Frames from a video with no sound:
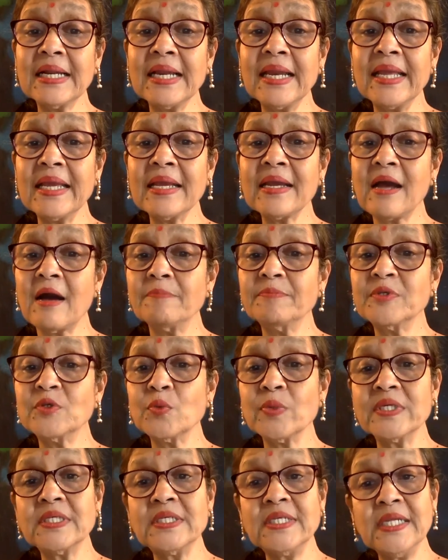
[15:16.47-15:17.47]
clay cups
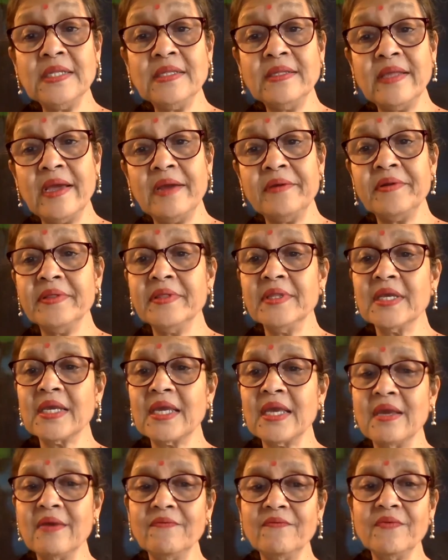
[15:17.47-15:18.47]
were still there in the
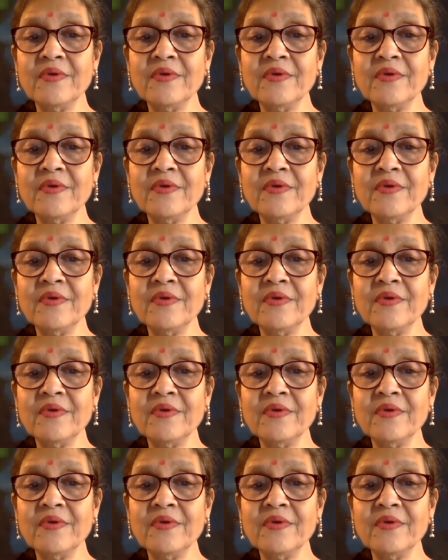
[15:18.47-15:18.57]
cave,